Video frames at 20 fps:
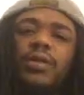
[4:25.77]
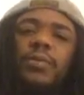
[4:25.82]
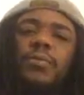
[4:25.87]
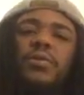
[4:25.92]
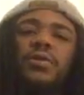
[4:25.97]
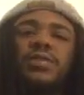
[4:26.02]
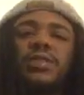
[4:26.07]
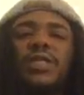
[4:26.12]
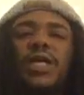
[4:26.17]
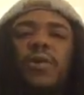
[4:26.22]
I'm
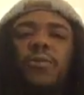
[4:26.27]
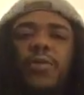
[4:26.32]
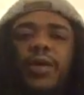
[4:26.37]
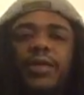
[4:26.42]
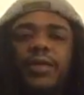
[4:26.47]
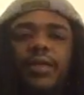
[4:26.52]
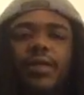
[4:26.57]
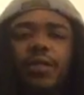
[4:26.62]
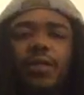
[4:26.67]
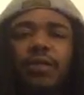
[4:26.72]
going to stop
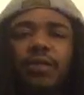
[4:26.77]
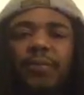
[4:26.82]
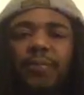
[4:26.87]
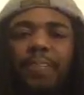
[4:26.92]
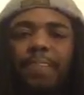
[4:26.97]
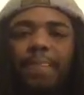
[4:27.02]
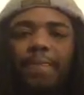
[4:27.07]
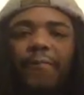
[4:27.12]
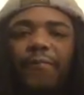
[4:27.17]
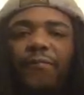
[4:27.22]
right there.
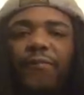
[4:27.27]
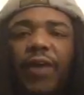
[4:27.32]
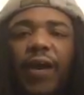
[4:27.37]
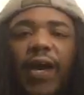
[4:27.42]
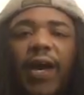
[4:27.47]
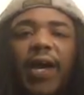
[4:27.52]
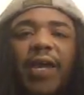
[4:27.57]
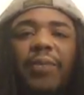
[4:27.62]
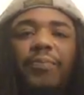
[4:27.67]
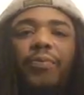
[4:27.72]

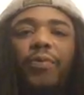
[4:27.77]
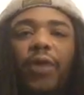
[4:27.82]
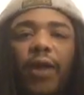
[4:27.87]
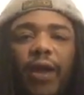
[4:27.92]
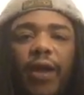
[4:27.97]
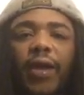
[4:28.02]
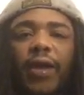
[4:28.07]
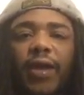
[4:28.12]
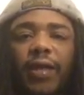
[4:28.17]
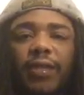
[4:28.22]
Fine
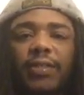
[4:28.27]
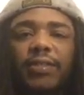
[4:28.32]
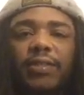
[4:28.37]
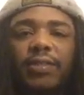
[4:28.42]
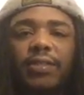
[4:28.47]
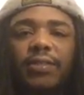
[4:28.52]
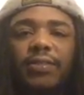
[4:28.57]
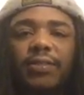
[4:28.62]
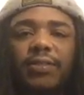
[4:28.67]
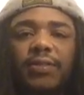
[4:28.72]

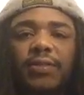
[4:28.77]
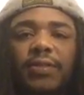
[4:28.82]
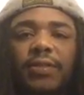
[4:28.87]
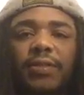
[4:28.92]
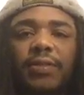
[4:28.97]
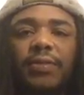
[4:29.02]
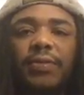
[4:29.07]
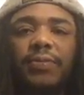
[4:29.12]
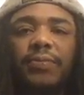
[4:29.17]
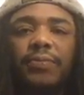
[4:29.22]
brass.
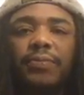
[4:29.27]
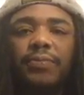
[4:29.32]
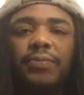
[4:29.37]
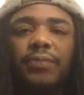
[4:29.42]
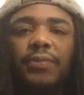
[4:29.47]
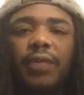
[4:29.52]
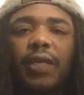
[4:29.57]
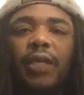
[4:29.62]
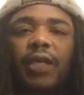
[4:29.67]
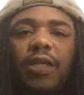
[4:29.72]

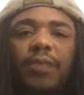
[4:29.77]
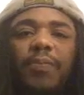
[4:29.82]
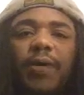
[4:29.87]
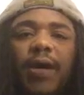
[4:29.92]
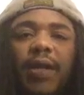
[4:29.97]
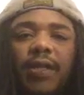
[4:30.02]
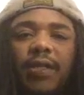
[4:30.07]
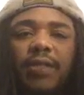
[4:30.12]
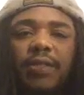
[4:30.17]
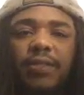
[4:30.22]

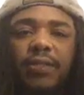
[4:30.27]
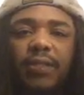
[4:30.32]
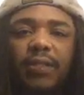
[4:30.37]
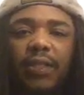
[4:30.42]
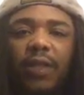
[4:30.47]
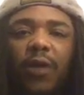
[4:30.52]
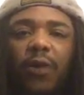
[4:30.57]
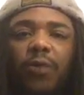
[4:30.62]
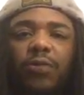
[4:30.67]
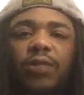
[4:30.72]
Anybody
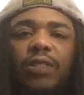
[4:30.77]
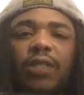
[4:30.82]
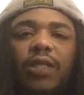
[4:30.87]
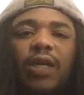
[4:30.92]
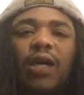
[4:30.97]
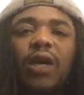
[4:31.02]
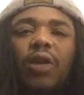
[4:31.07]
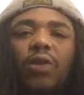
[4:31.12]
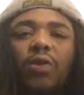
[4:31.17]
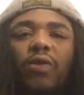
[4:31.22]
knows the
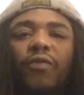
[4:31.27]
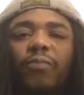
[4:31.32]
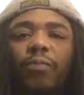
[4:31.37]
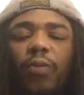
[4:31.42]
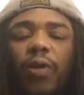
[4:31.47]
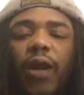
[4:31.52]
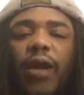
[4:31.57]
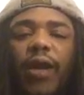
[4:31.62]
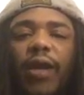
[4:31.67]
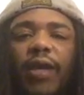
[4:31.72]
color of
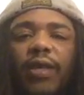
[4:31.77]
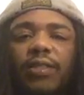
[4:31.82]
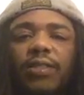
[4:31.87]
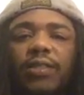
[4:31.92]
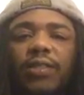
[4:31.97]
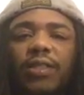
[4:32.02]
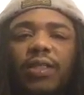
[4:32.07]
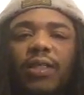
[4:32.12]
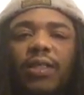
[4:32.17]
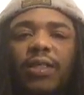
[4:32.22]

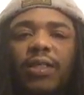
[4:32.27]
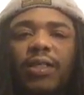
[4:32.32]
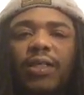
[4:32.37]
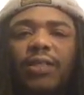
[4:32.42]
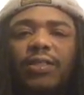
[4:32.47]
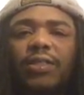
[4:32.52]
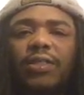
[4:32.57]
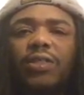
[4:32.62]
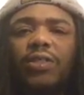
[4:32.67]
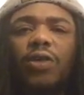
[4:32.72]
brass,
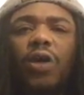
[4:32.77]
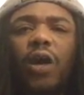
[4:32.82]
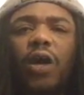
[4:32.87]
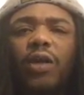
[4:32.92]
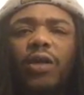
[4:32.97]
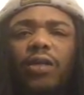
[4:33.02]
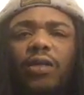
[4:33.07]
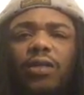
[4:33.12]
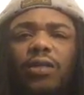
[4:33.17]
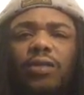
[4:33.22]
it's a
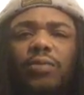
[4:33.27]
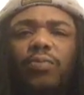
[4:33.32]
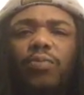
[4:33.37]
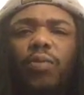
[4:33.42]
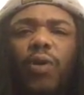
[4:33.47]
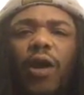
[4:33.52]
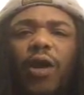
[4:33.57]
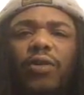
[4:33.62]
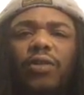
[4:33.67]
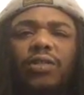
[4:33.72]
dark
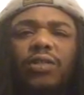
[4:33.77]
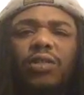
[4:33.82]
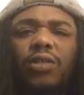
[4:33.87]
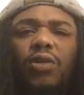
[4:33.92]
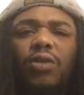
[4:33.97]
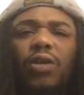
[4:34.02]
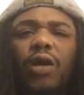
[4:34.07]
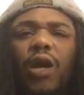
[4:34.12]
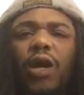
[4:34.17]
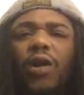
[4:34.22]
brownish
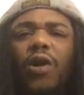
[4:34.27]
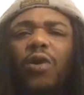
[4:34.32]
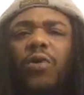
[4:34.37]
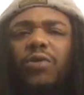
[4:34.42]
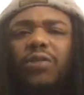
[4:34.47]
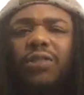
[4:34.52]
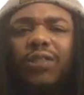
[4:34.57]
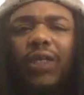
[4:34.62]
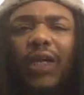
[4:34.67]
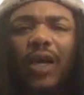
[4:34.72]
or dark
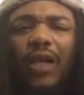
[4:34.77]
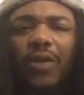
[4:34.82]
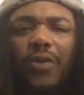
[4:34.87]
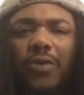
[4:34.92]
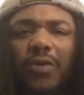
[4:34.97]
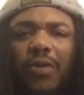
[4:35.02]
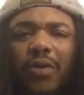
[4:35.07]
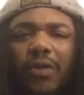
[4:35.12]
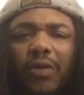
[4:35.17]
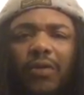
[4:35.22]
goldish color.